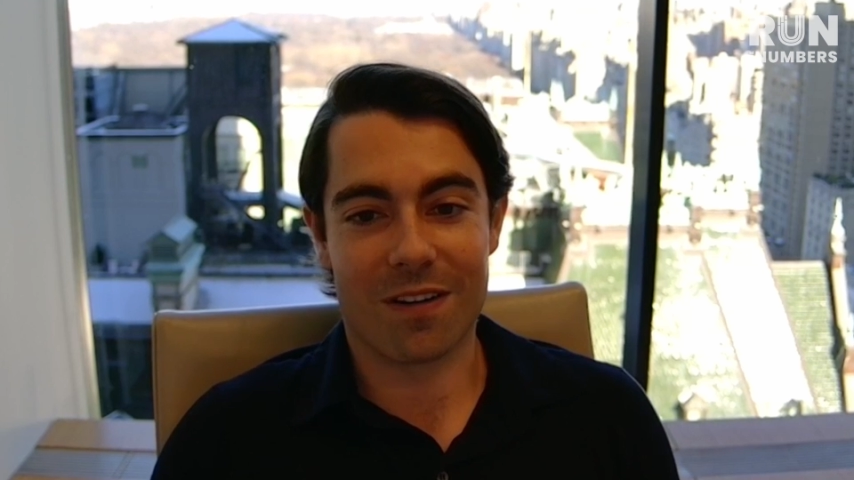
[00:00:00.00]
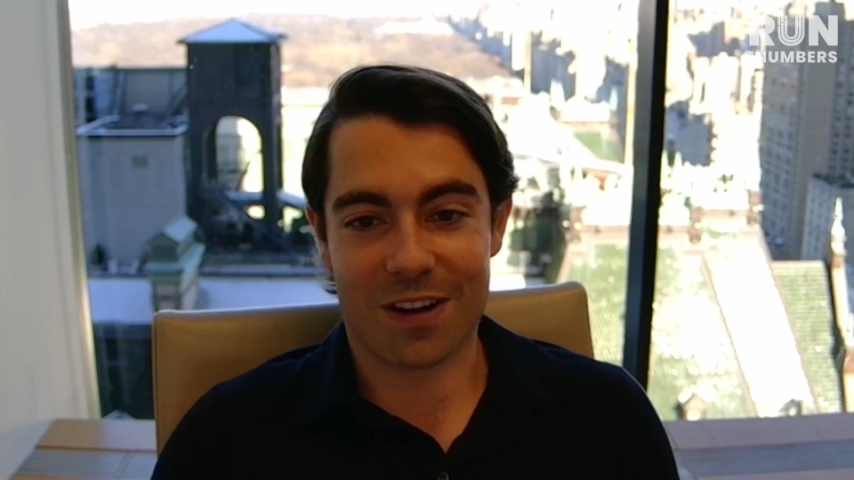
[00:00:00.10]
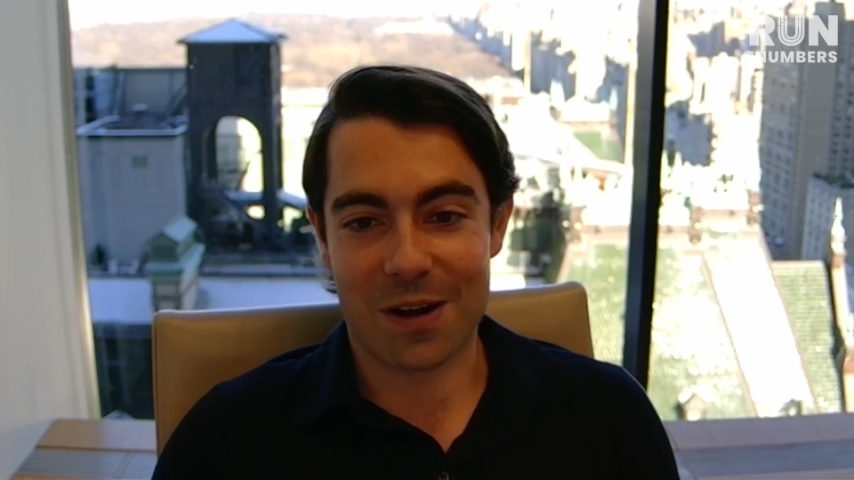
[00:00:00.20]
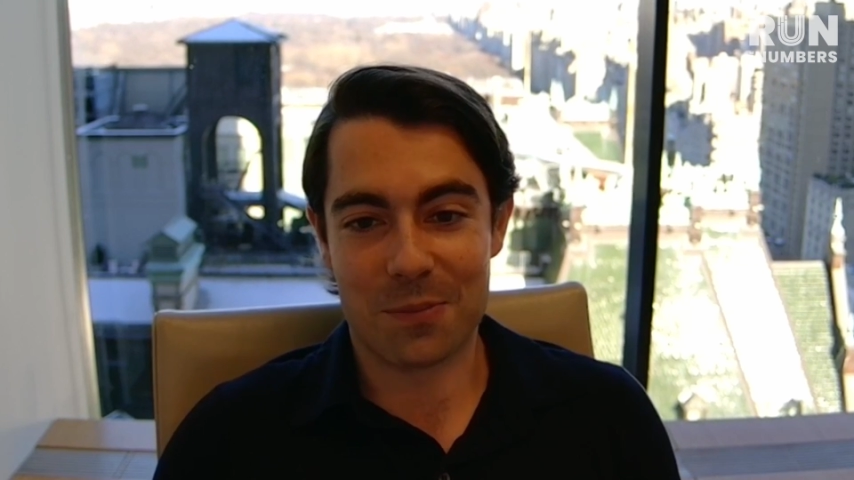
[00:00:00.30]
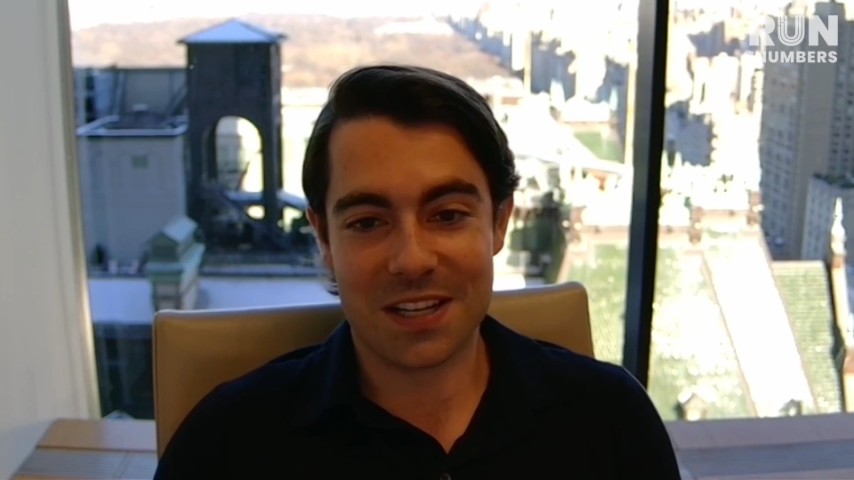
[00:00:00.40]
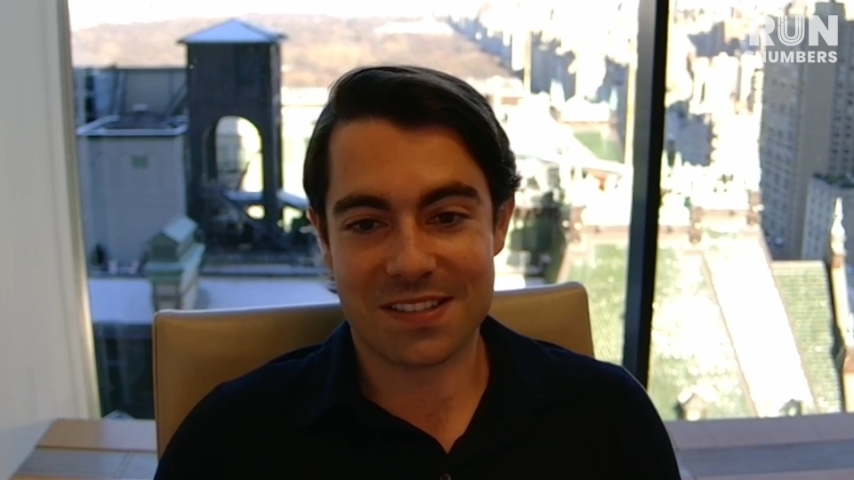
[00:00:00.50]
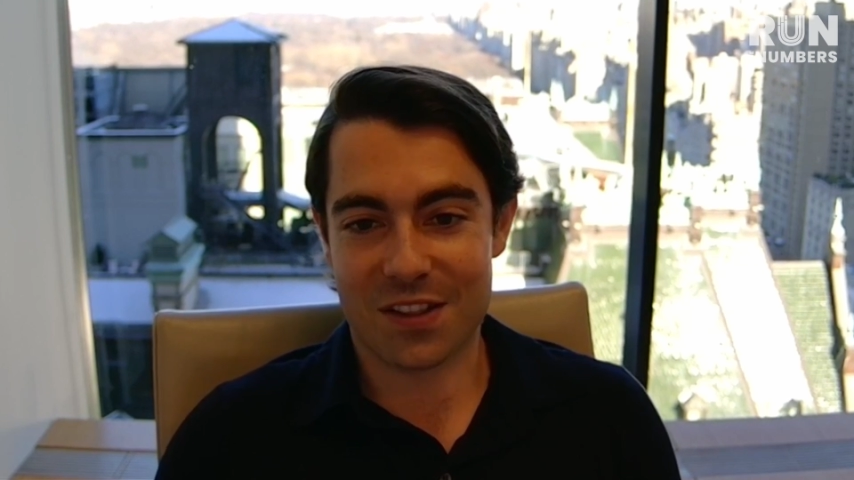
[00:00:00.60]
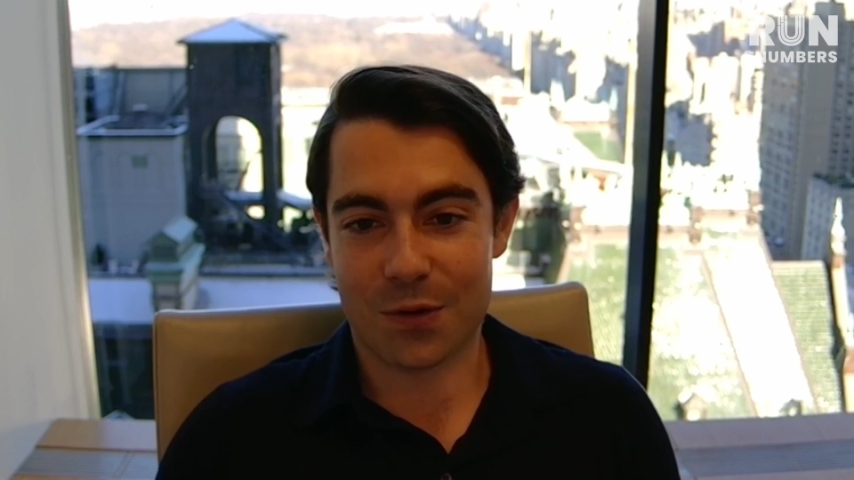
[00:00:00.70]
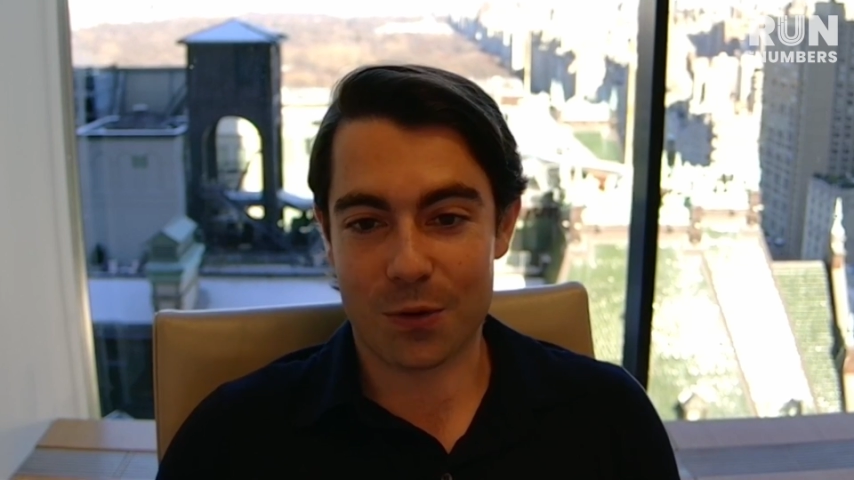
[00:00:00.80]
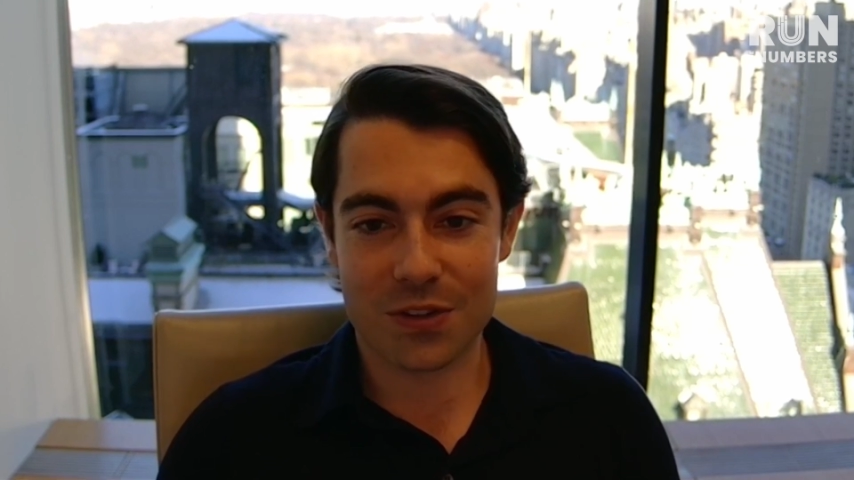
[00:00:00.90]
our companies at
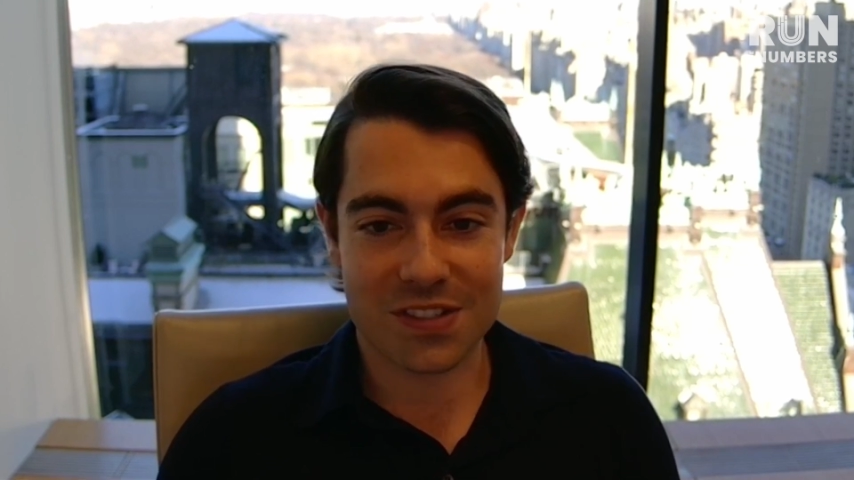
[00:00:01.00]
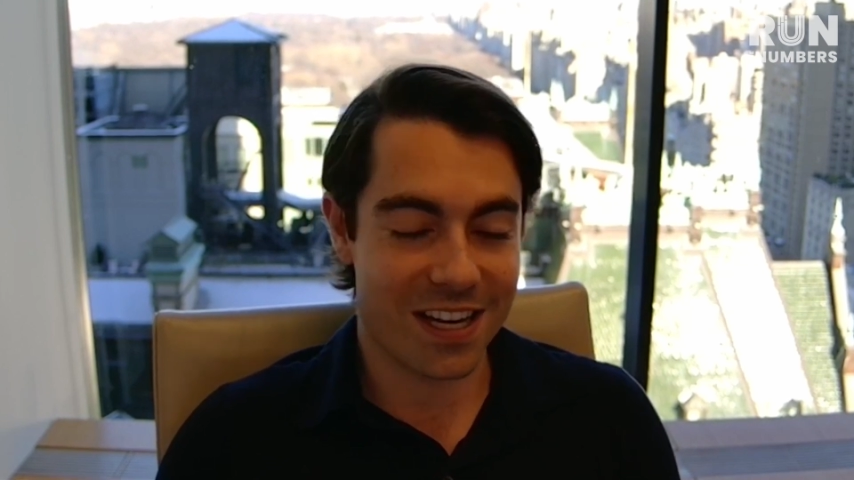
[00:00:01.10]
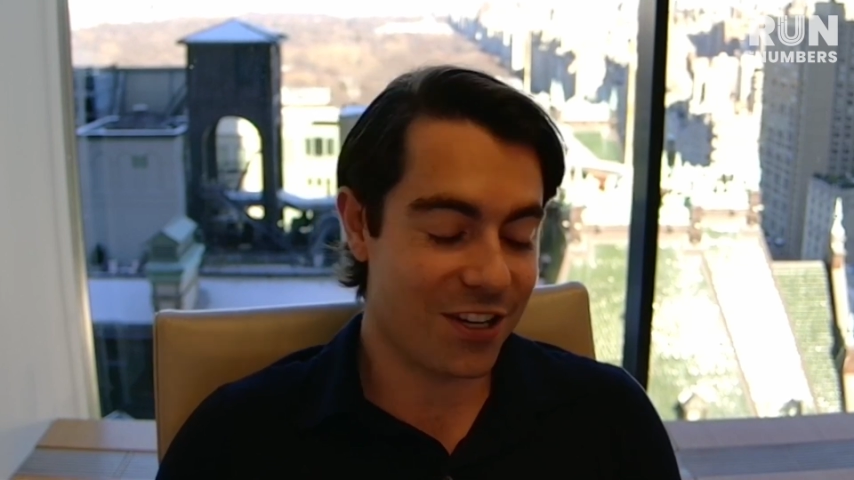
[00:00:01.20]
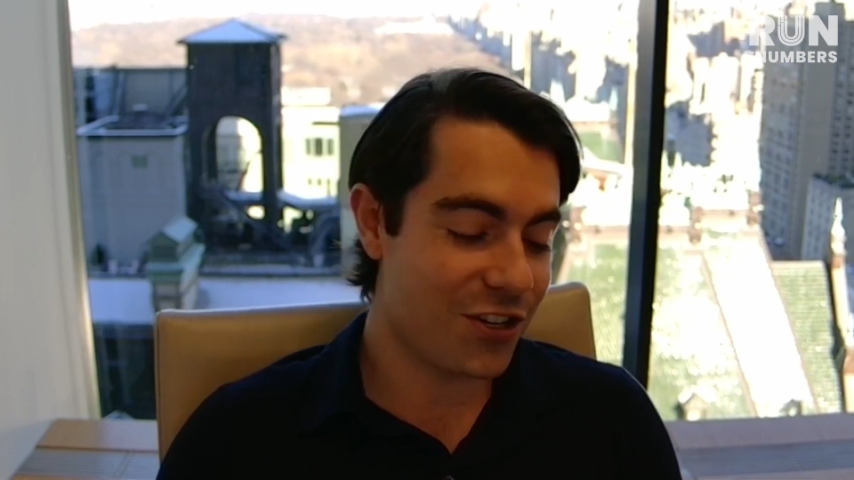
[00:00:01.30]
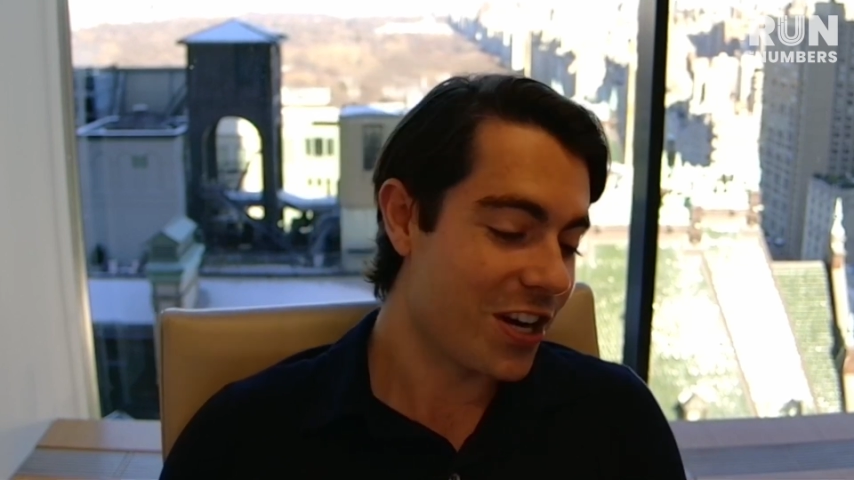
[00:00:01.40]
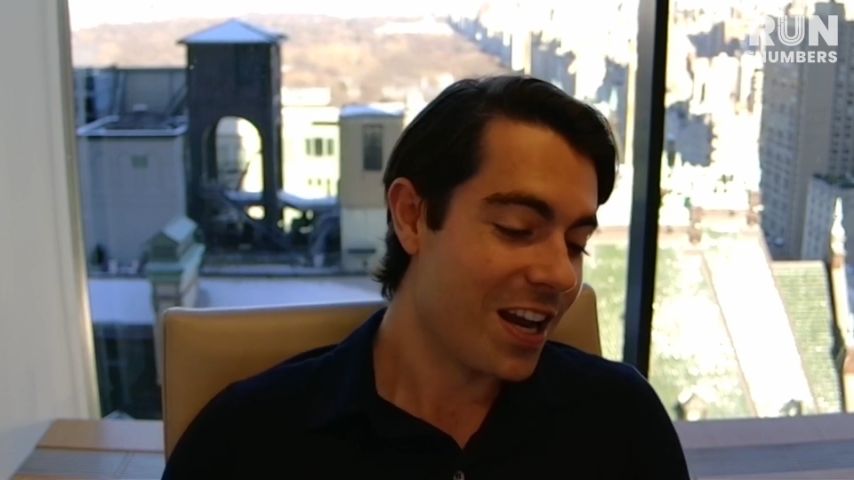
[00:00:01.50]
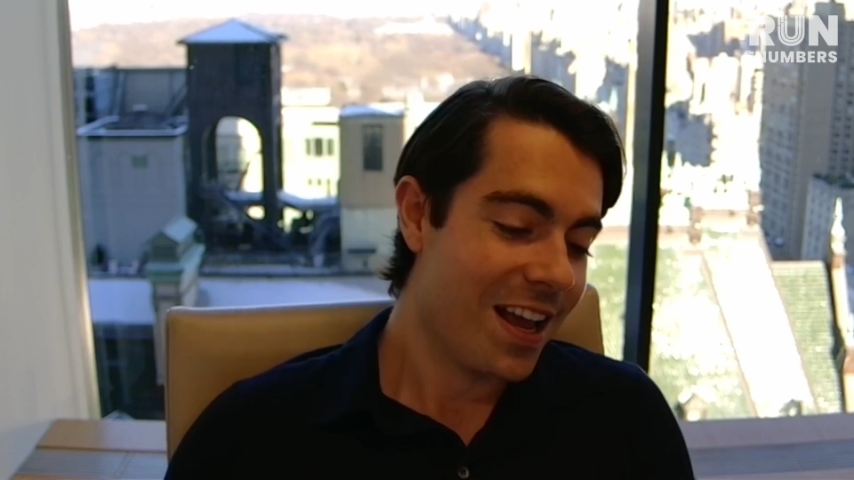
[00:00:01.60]
the growth stage.